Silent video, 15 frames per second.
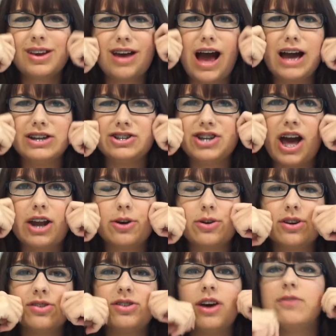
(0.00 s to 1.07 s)
eyeshadow
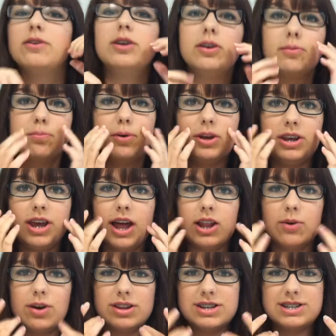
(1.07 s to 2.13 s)
or stuff and put
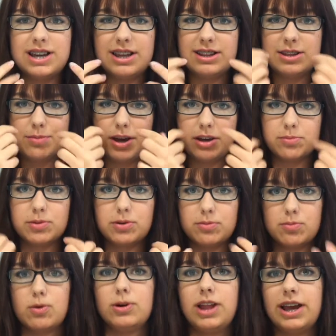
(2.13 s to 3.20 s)
yellow on the teeth to make them
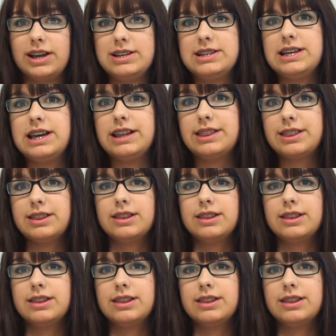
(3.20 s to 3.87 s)
look more like teeth